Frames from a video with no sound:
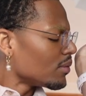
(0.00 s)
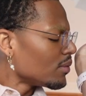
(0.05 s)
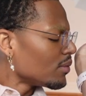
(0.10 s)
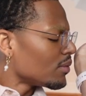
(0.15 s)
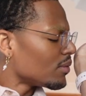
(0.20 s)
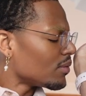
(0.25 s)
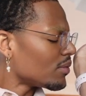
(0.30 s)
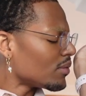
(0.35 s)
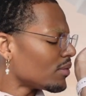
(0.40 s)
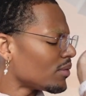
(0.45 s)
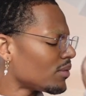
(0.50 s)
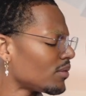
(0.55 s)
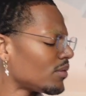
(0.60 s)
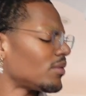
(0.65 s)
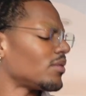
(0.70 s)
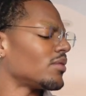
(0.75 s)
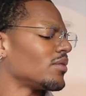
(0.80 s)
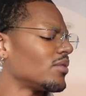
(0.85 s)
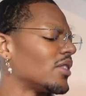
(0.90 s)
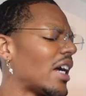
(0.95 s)

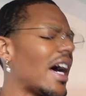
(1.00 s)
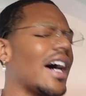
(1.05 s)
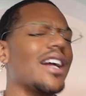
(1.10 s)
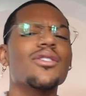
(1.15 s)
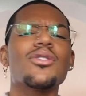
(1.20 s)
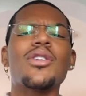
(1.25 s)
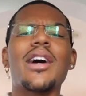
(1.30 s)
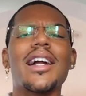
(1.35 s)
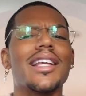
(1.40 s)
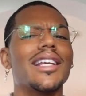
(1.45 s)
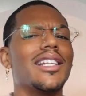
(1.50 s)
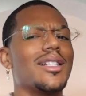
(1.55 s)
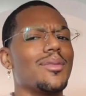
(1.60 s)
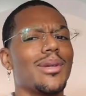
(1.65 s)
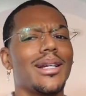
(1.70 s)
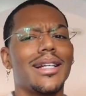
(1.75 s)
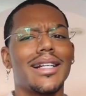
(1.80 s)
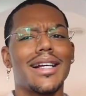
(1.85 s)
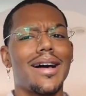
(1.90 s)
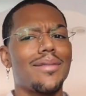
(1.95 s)
know how to
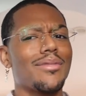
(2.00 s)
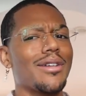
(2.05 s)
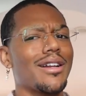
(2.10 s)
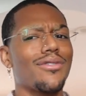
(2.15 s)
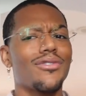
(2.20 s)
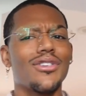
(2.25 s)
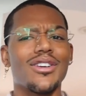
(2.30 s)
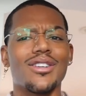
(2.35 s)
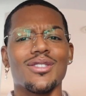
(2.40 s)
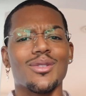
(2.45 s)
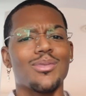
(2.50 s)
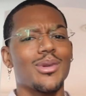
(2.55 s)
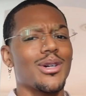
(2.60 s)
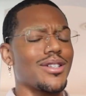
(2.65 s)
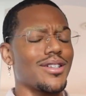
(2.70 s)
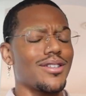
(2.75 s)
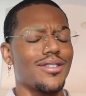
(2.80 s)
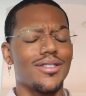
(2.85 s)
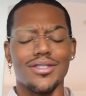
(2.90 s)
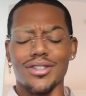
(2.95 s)
explain it. I'm not a fragrance
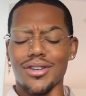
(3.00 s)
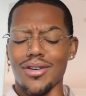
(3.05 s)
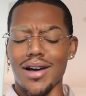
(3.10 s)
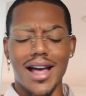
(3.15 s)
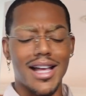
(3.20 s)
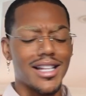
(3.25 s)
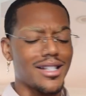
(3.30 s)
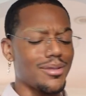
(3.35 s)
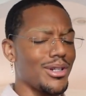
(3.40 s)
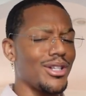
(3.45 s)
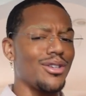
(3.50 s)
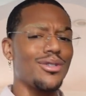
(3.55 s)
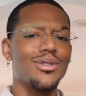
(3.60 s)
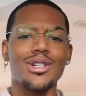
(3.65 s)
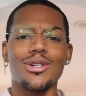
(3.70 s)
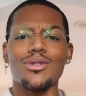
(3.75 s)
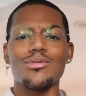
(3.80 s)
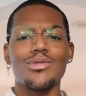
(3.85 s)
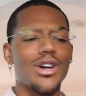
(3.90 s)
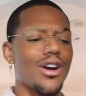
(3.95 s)
person, girl. Don't ask me to use
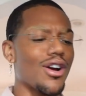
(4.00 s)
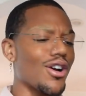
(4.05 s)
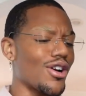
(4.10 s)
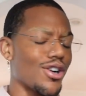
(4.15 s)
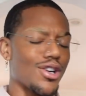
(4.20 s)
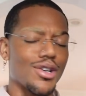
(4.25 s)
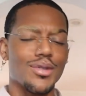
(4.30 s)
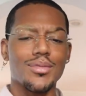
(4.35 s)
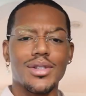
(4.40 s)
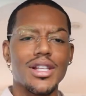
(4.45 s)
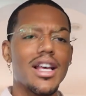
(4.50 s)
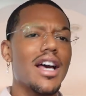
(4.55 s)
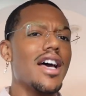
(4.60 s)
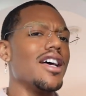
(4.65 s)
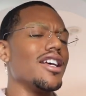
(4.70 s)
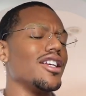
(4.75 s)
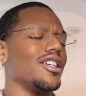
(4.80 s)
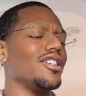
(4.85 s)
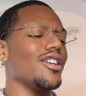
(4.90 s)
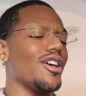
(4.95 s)
those terms.
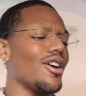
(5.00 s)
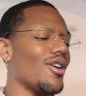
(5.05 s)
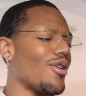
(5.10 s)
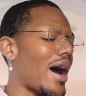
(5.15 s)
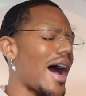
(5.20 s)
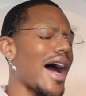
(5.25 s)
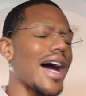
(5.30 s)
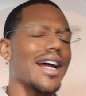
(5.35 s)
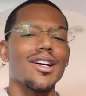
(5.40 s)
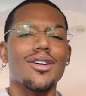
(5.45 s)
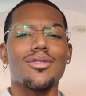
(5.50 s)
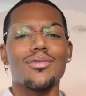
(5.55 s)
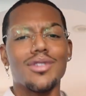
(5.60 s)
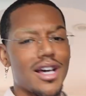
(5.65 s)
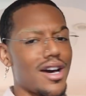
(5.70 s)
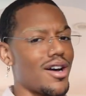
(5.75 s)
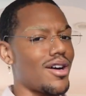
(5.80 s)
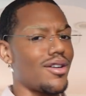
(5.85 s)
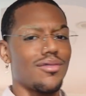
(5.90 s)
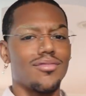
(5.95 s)
You know, I don't
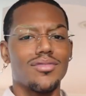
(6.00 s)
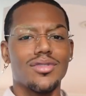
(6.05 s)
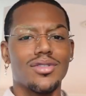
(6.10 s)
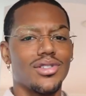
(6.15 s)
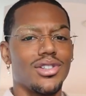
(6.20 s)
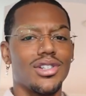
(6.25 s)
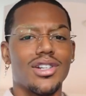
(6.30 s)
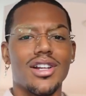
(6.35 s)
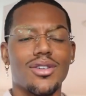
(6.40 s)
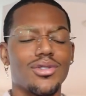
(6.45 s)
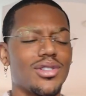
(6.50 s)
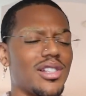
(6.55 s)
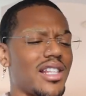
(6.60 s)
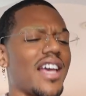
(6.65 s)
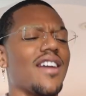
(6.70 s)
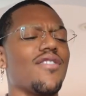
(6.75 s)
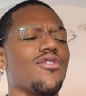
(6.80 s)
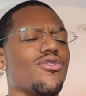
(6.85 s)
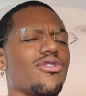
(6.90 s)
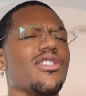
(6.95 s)
know. You know,
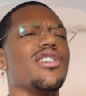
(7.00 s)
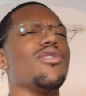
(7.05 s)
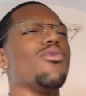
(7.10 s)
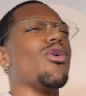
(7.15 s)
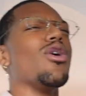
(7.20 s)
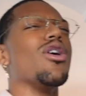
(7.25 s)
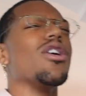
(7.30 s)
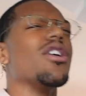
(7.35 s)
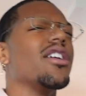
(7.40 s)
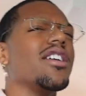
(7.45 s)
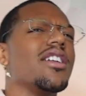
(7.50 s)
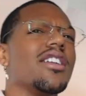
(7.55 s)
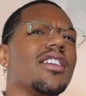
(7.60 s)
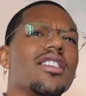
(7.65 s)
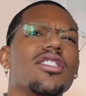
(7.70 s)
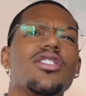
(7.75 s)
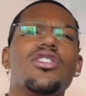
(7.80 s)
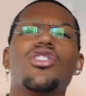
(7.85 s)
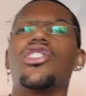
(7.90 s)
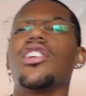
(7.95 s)
savory wood
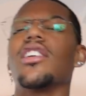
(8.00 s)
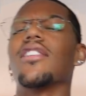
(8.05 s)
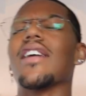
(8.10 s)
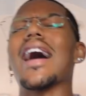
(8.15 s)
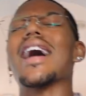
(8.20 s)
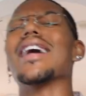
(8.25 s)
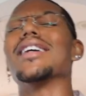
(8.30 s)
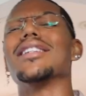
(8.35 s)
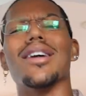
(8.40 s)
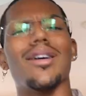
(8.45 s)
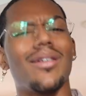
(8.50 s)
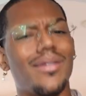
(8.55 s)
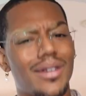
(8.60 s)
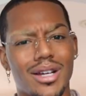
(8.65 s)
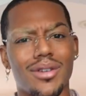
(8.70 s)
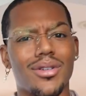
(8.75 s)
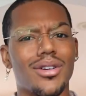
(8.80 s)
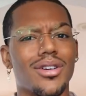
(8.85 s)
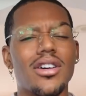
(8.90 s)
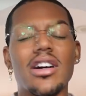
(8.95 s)
and cheer. I don't
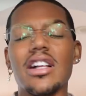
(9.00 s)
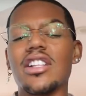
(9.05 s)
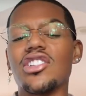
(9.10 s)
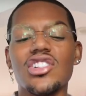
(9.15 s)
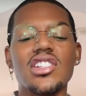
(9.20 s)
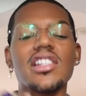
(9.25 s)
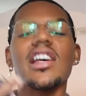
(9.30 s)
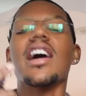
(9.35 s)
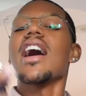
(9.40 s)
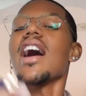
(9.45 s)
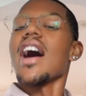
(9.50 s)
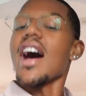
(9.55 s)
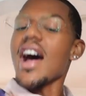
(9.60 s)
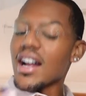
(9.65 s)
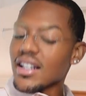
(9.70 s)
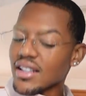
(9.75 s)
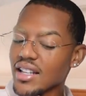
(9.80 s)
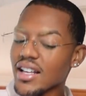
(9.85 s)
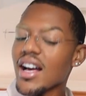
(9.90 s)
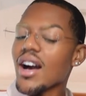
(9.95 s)
know, girl. It's just,
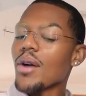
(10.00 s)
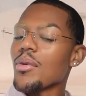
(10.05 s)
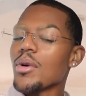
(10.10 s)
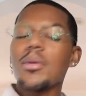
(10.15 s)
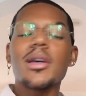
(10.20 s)
I like how it